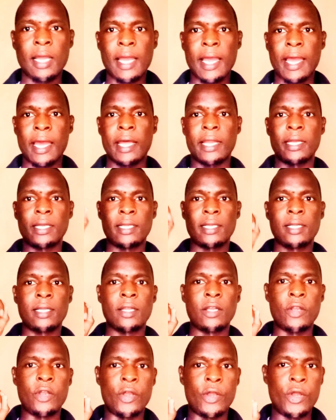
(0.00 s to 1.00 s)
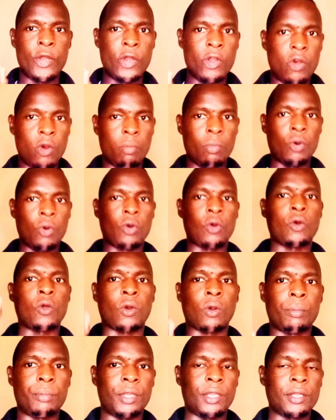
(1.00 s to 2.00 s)
and
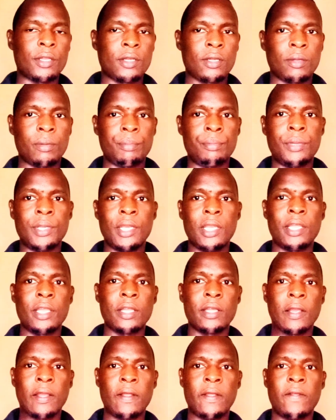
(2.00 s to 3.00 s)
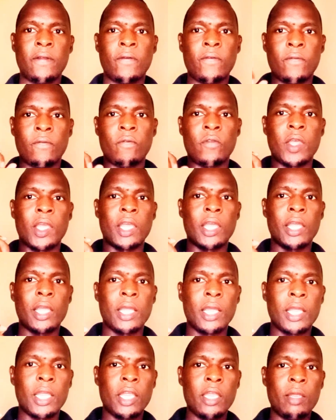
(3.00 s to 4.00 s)
normochromic, meaning the
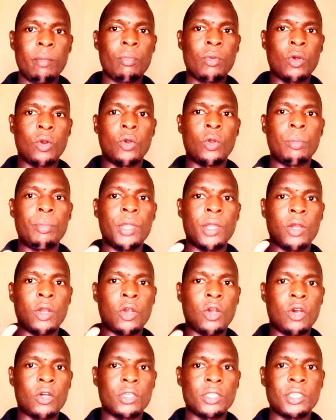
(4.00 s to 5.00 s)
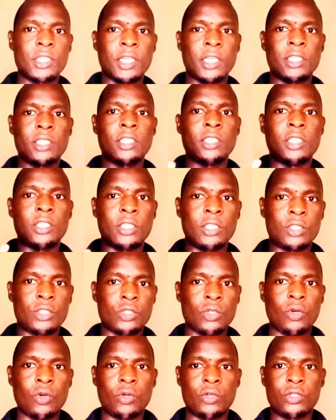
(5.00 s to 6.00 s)
hemoglobin content, it
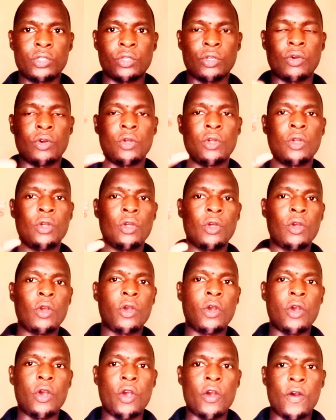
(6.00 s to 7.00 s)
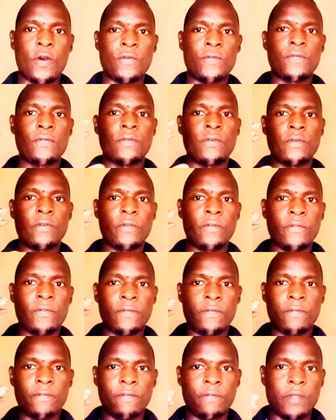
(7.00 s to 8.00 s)
is also of
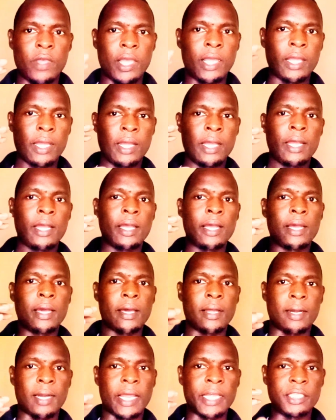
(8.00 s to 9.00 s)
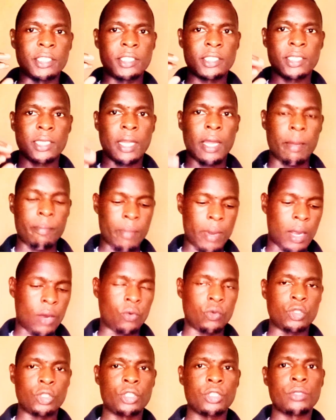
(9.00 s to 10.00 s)
the right
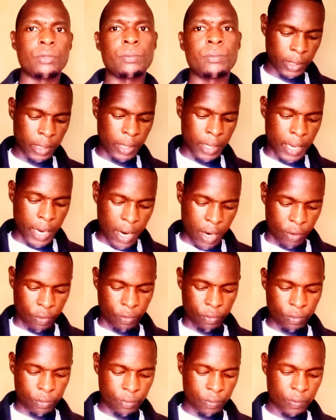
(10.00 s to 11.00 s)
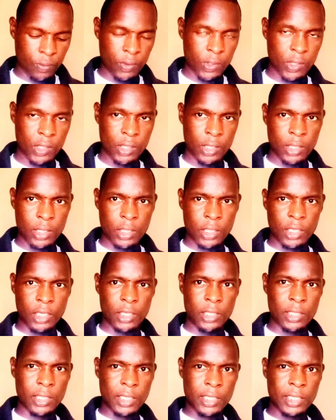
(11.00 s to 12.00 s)
amount. Now,
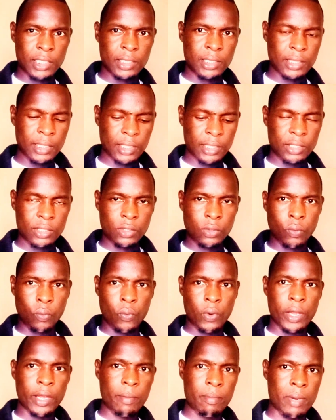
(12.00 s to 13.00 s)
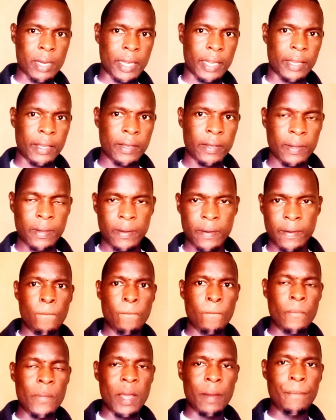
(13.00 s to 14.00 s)
in cases whereby
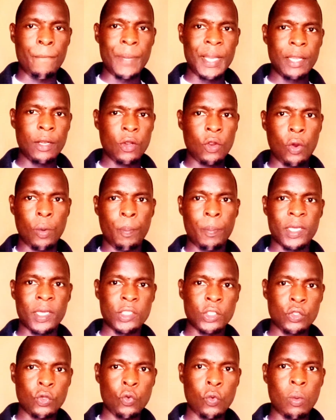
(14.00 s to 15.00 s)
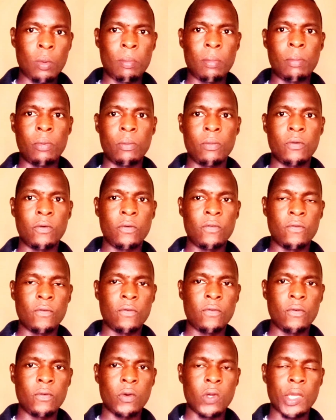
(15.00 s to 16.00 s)
the mean corpuscular
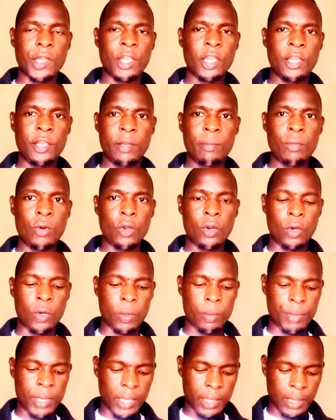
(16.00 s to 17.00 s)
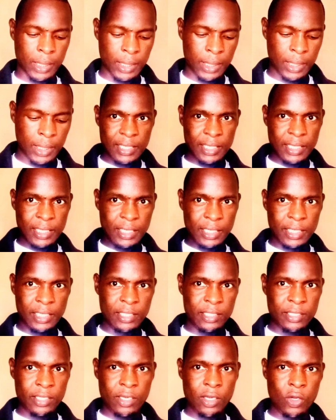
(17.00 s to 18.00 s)
hemoglobin
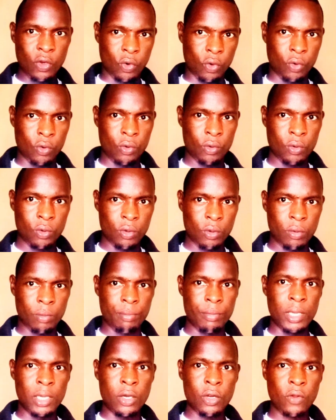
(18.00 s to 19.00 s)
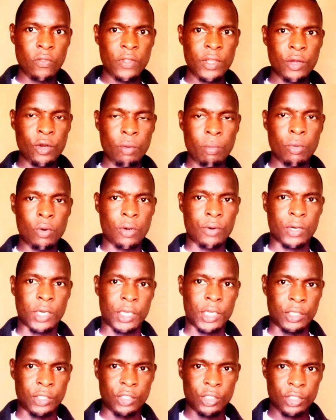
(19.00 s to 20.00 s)
is low, below the normal
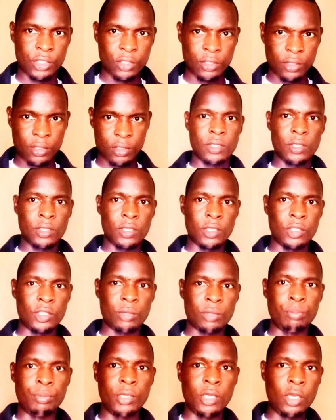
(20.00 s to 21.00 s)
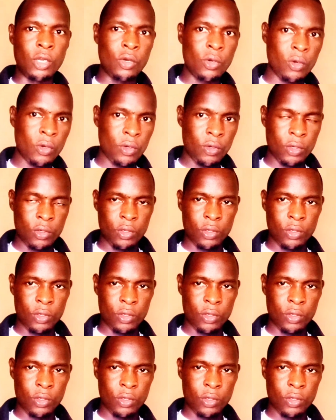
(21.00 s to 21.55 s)
range, is below